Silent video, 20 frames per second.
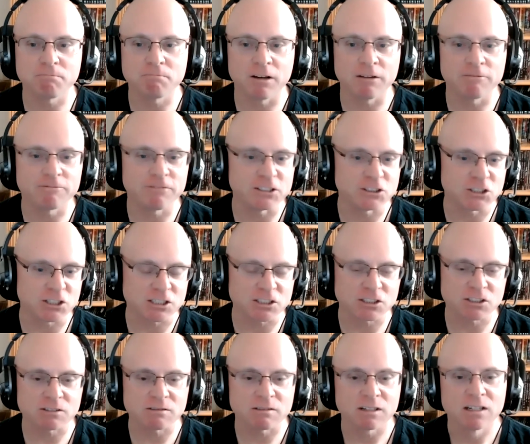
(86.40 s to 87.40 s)
a
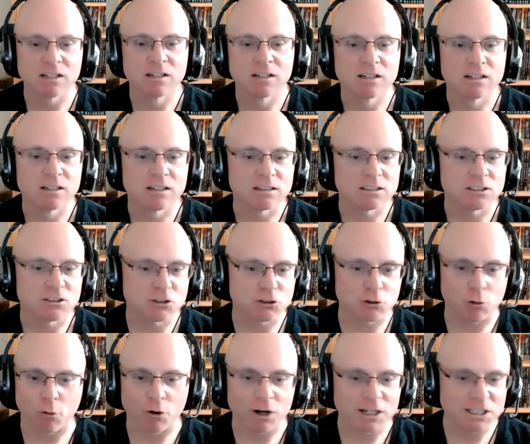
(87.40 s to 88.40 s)
physics
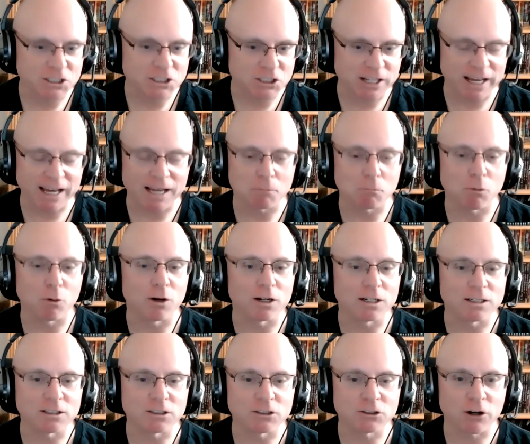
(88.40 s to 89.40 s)
story
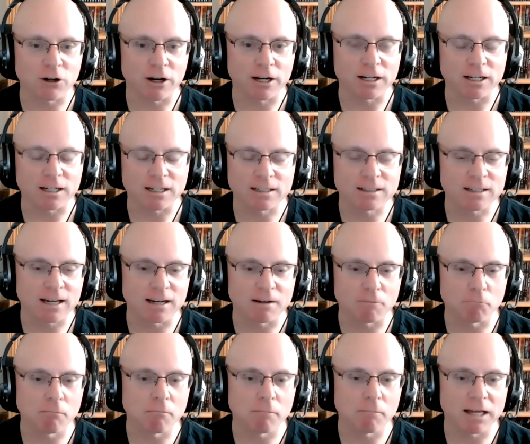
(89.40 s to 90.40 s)
standpoint, trying to kind
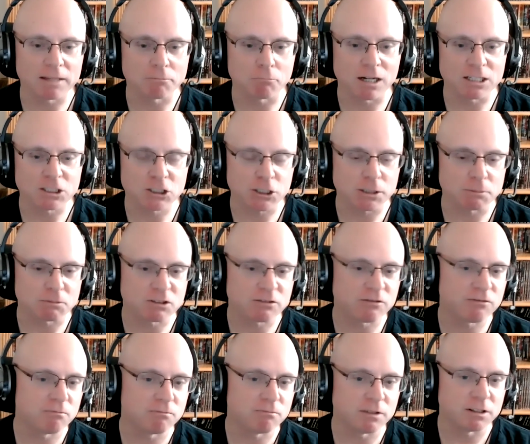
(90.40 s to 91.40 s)
of make my ships,
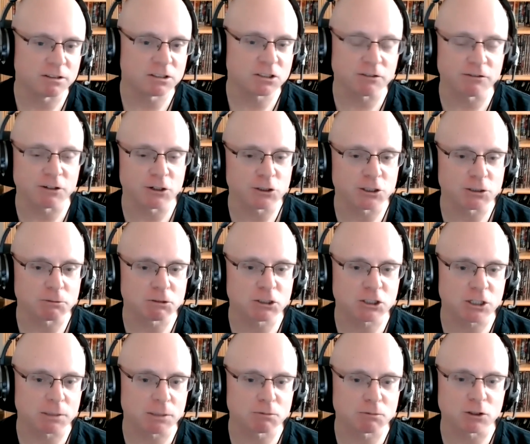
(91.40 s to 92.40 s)
the civilian
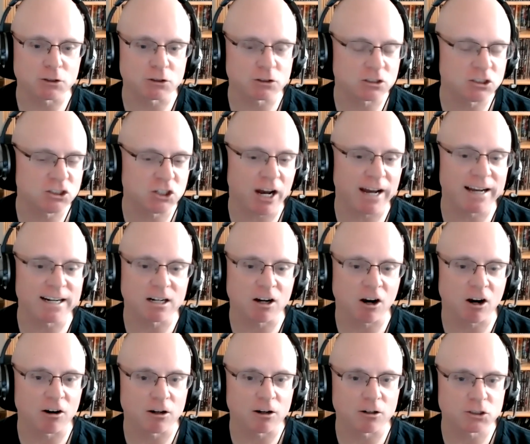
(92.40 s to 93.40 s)
ships, those giant
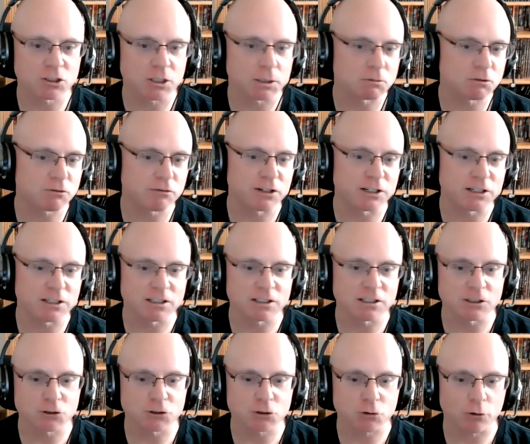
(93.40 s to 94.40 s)
cargo ships, fit into
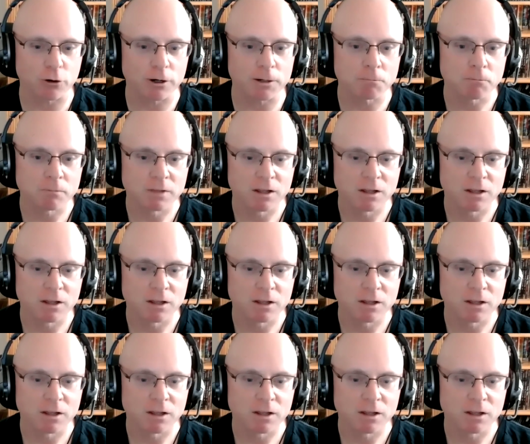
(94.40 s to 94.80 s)
the story.